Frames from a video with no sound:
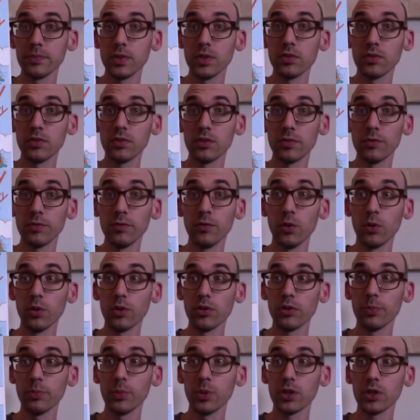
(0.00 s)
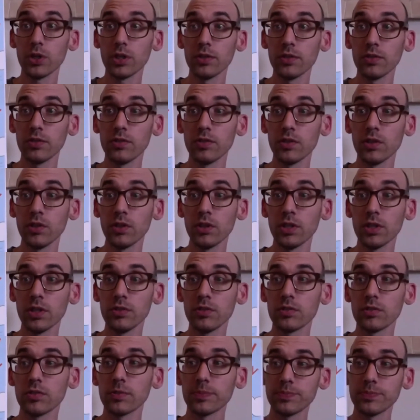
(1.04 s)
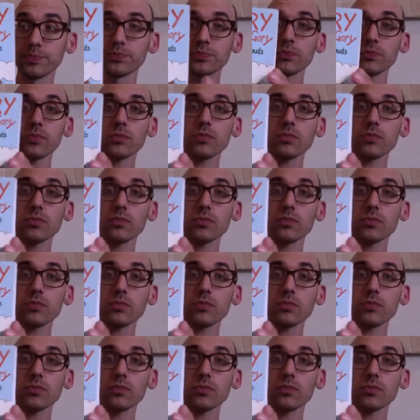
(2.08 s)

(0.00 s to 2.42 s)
This is the 4th book in the series.